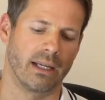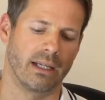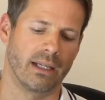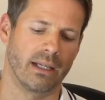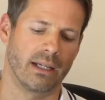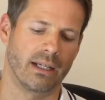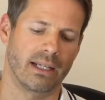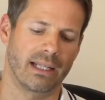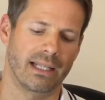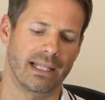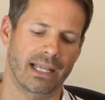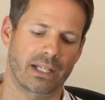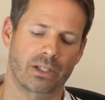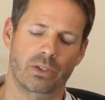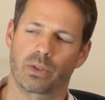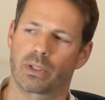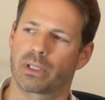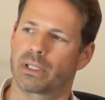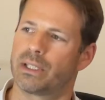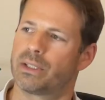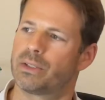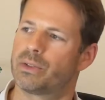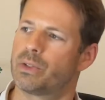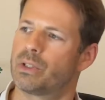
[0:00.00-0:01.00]
in an
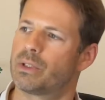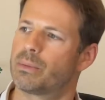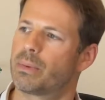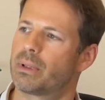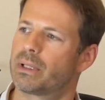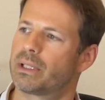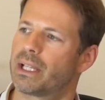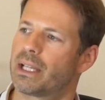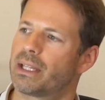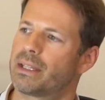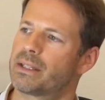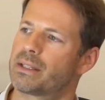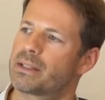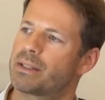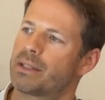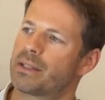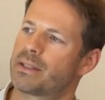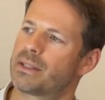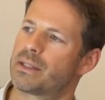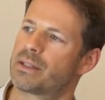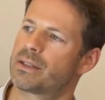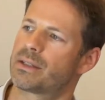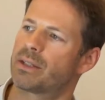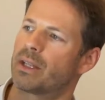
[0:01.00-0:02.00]
electrically tunable lens,
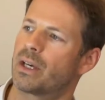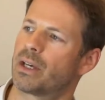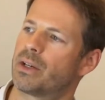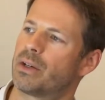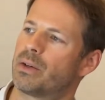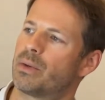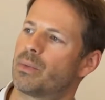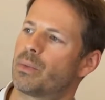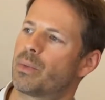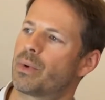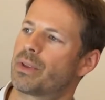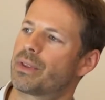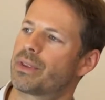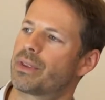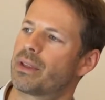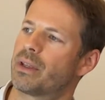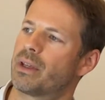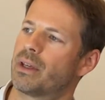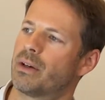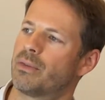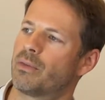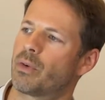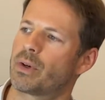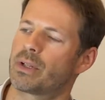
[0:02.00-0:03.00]
this is done with
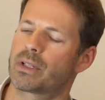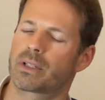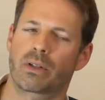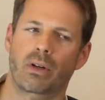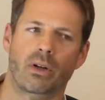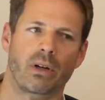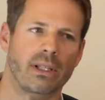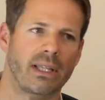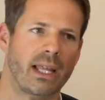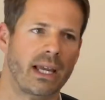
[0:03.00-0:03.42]
a, a voice coil